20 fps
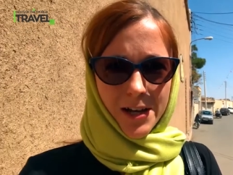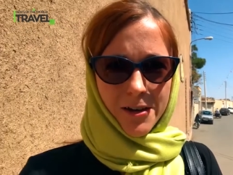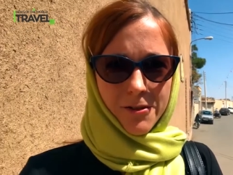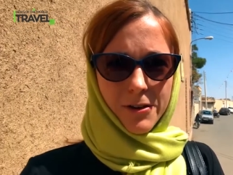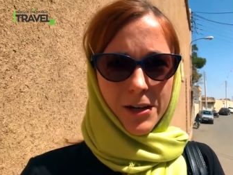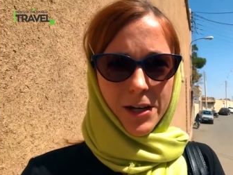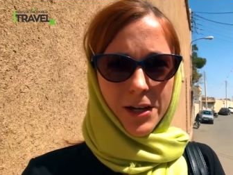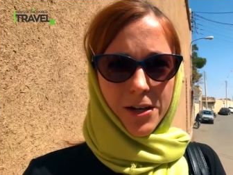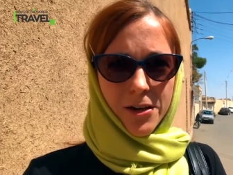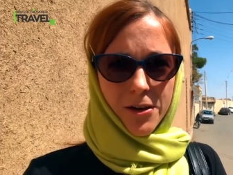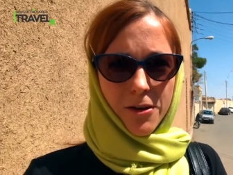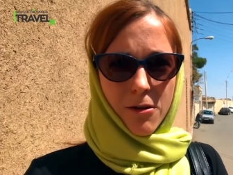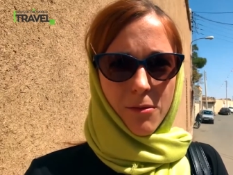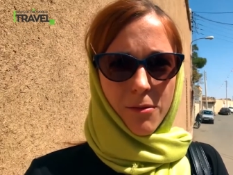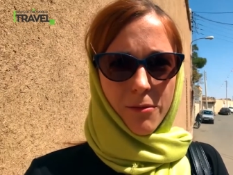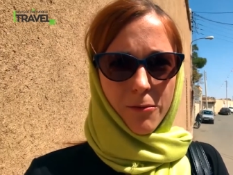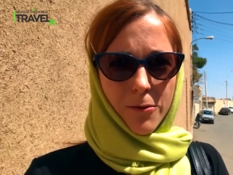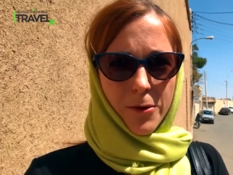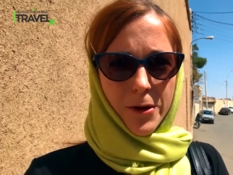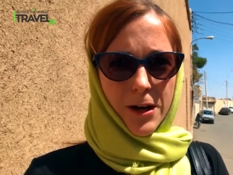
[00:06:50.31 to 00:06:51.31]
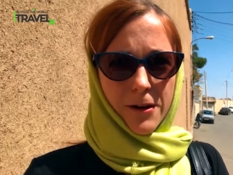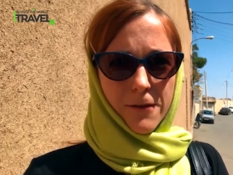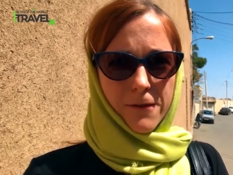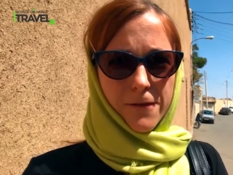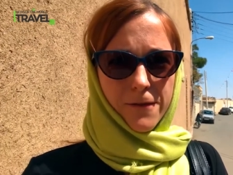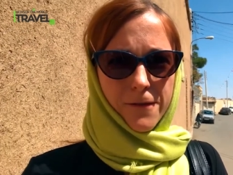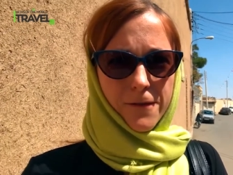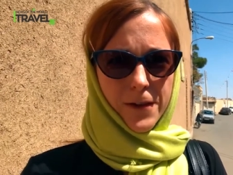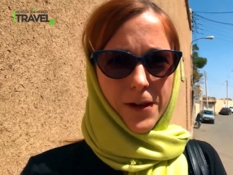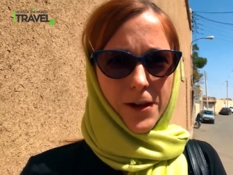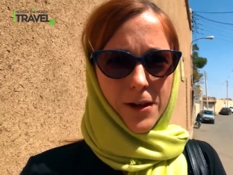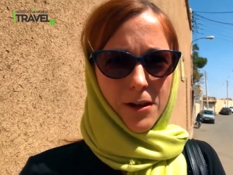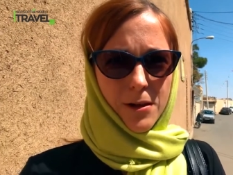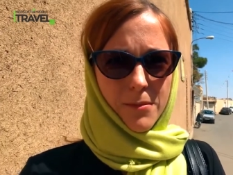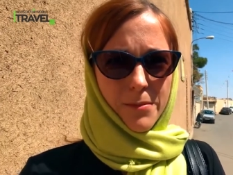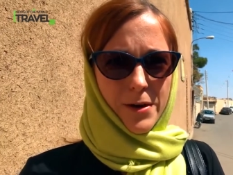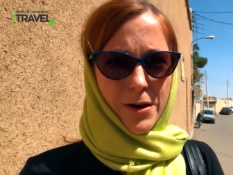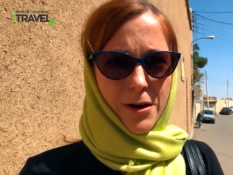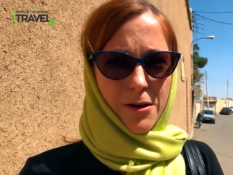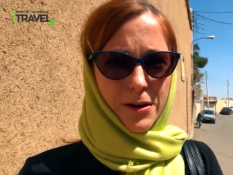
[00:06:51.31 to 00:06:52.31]
I don't really know what I
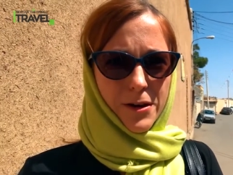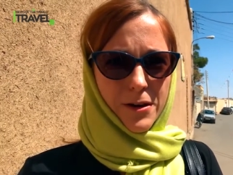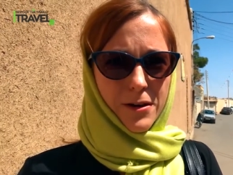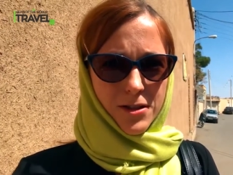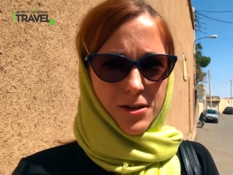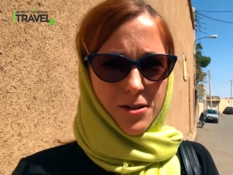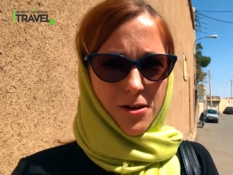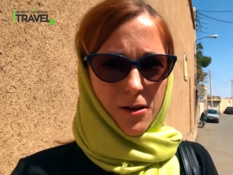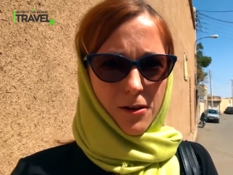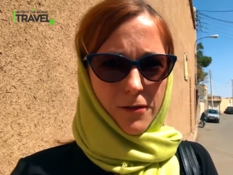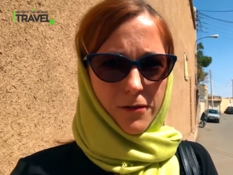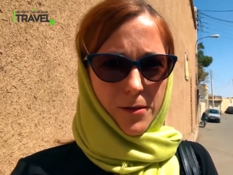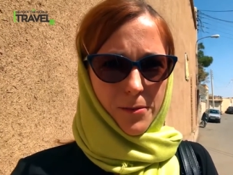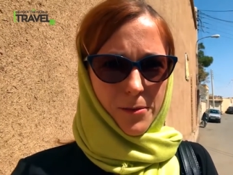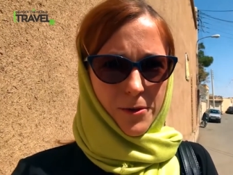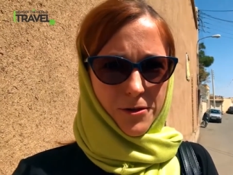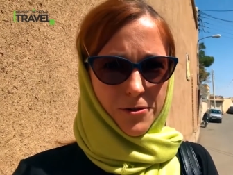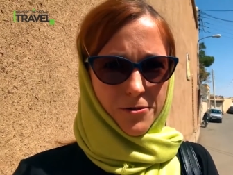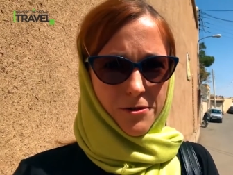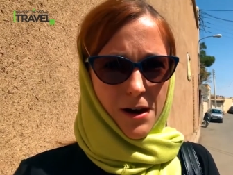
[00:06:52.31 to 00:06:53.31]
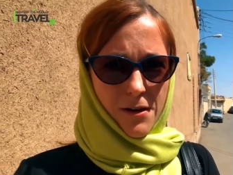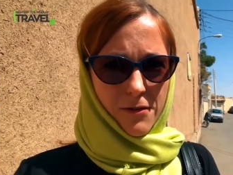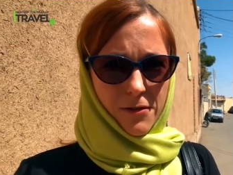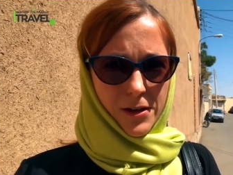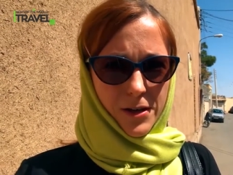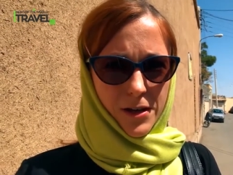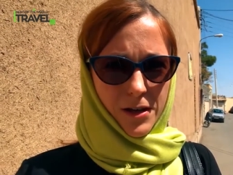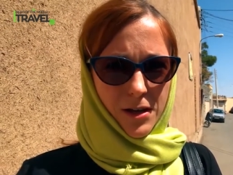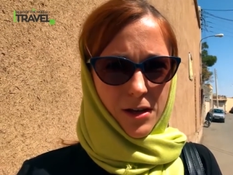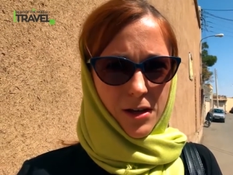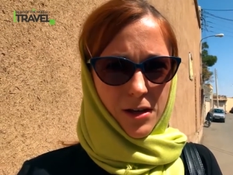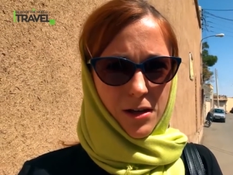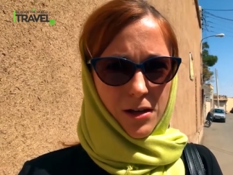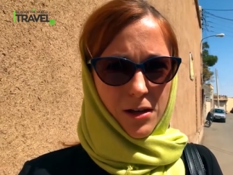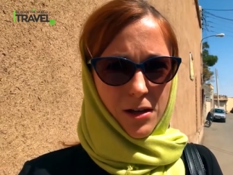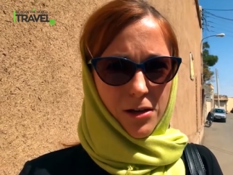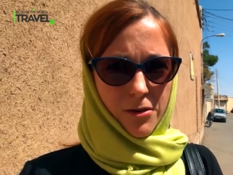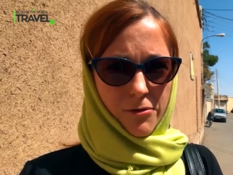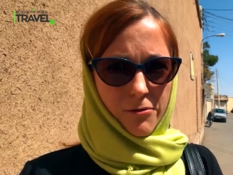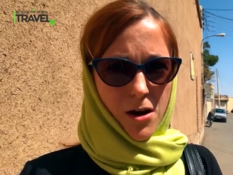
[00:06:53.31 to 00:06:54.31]
feel about solo female traveling
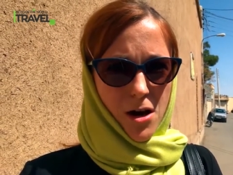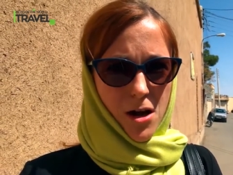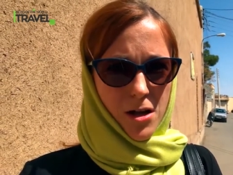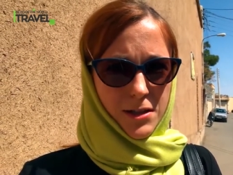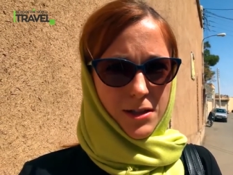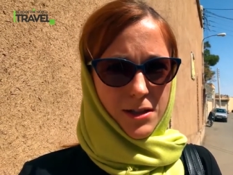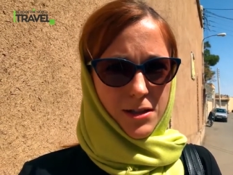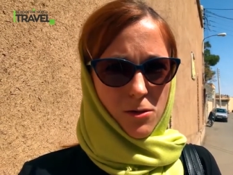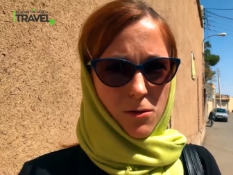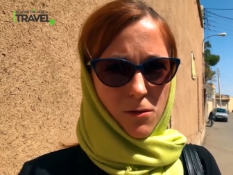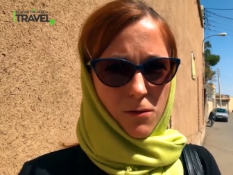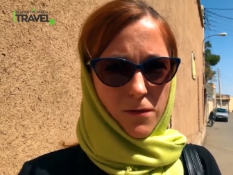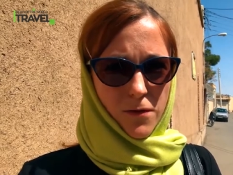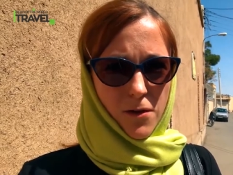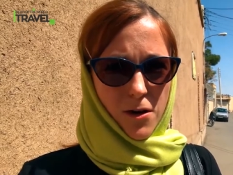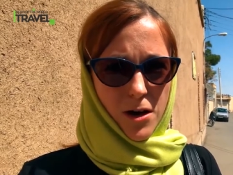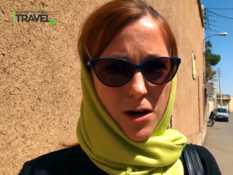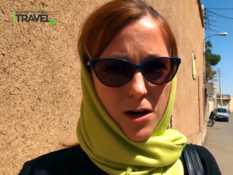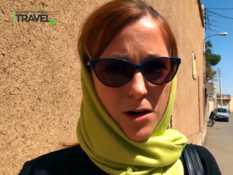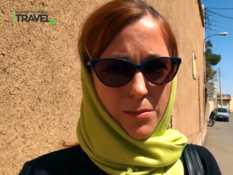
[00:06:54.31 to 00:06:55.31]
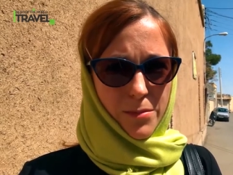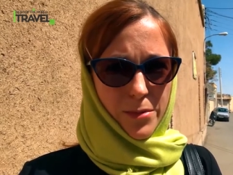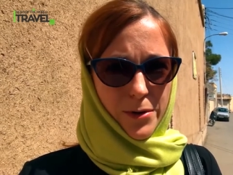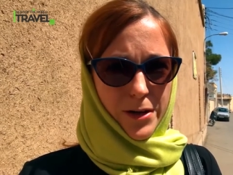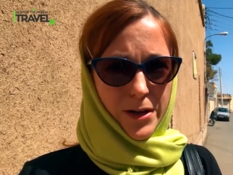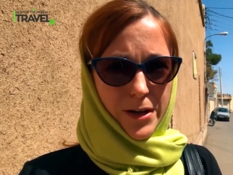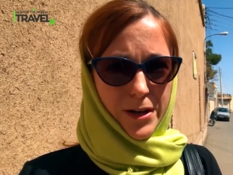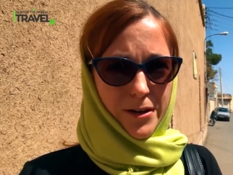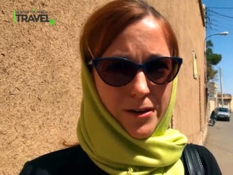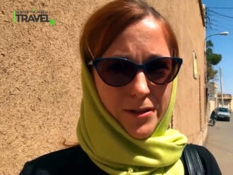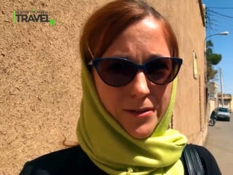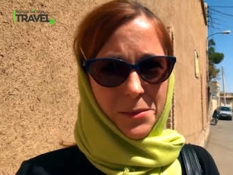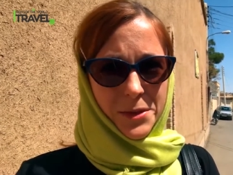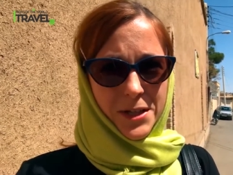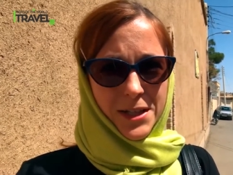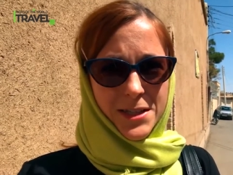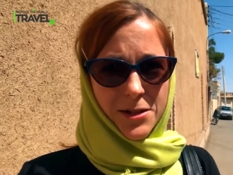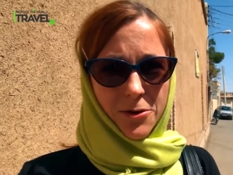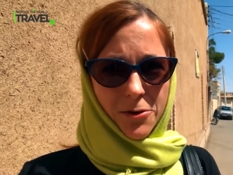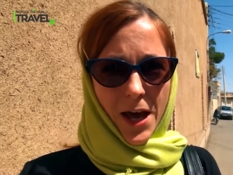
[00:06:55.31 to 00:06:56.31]
in Iran so far, but
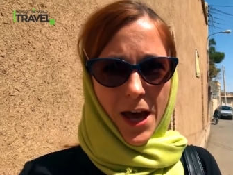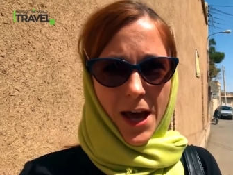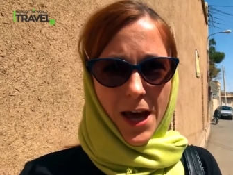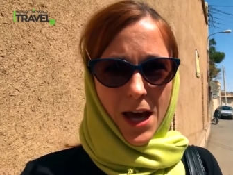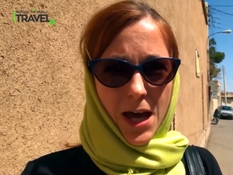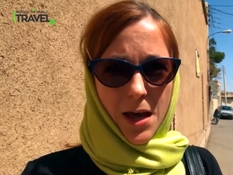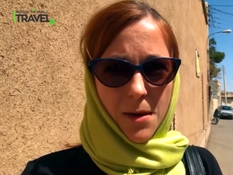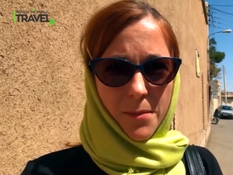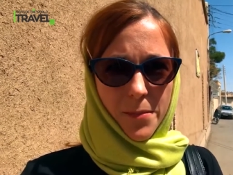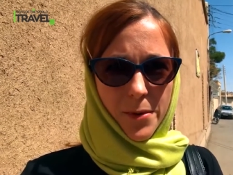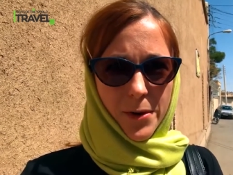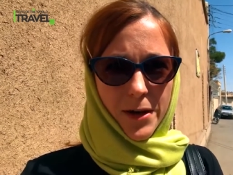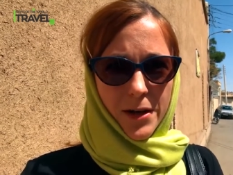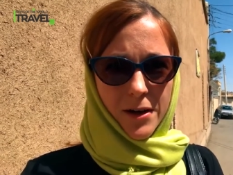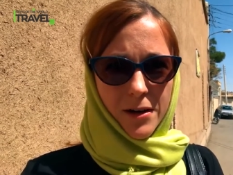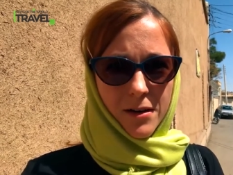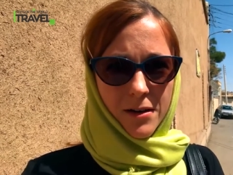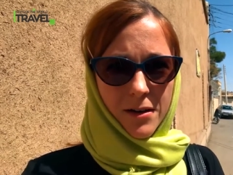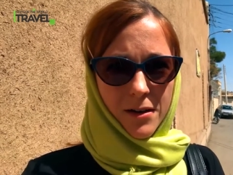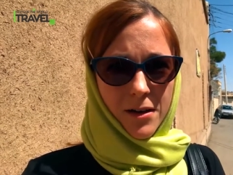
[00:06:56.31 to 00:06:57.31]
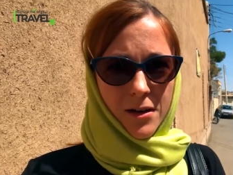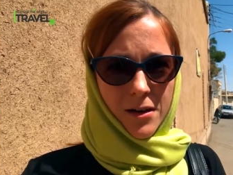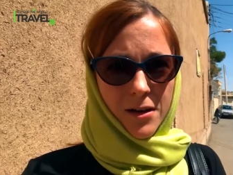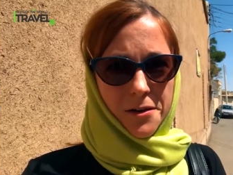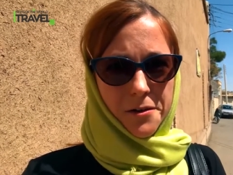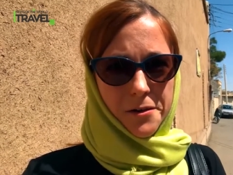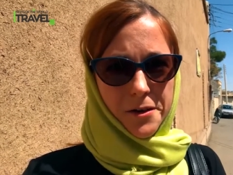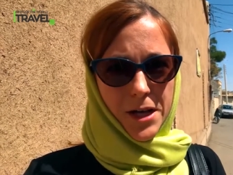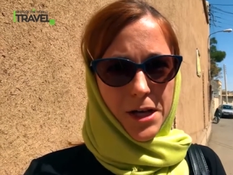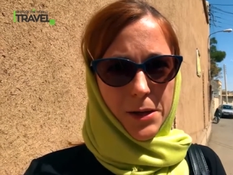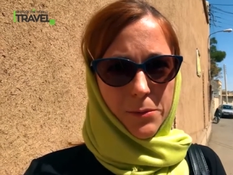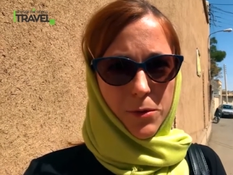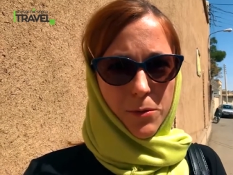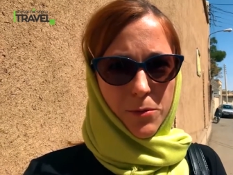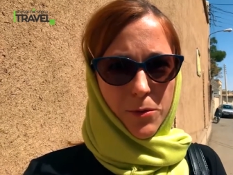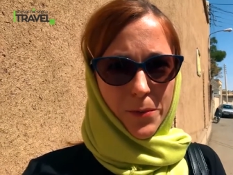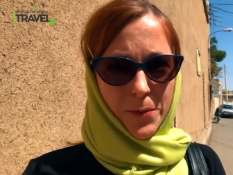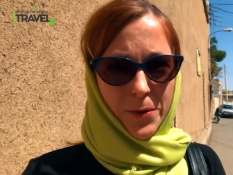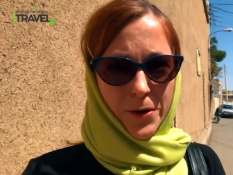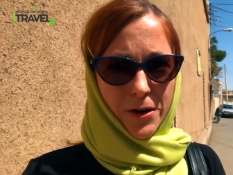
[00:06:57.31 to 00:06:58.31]
I mean it's okay, but you gotta
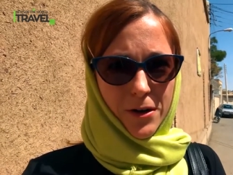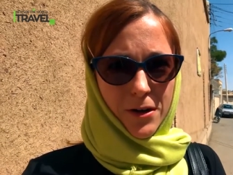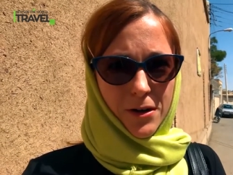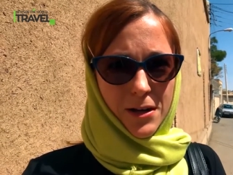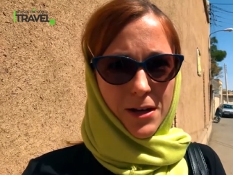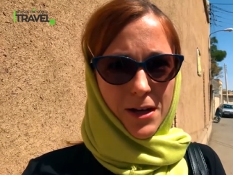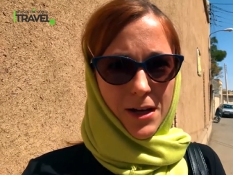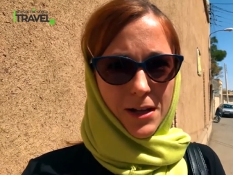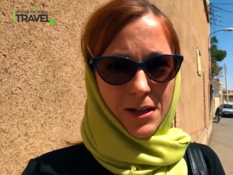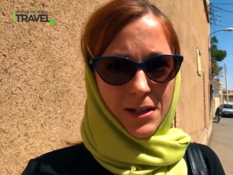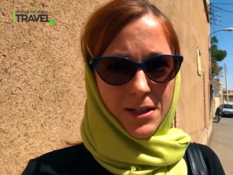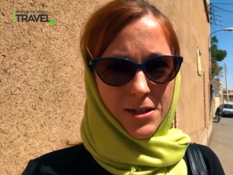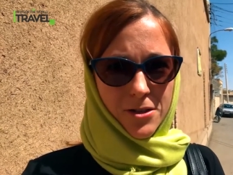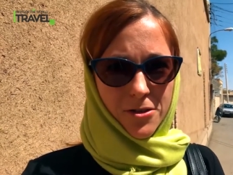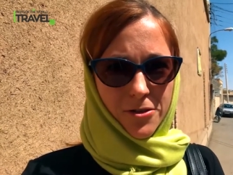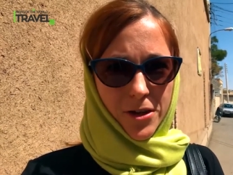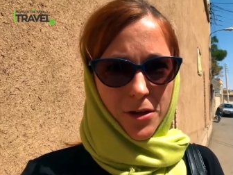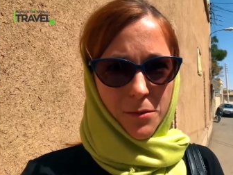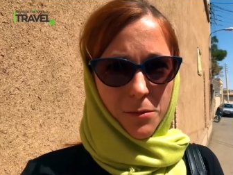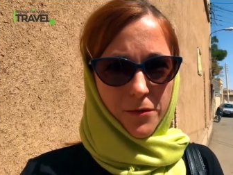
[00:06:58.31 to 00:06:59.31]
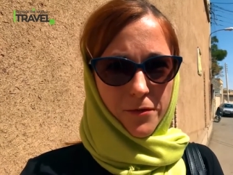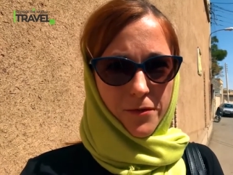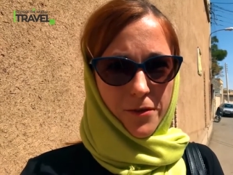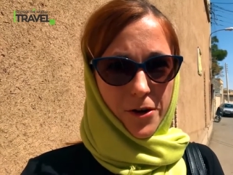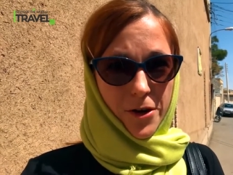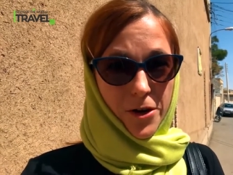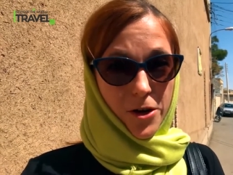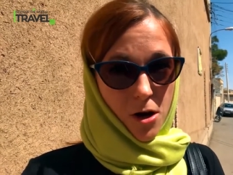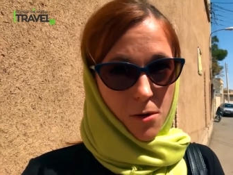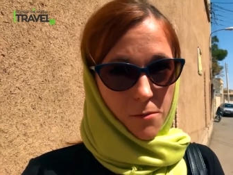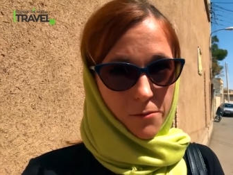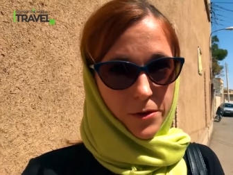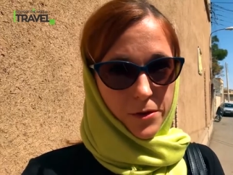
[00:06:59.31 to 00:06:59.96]
be prepared that it's not gonna be very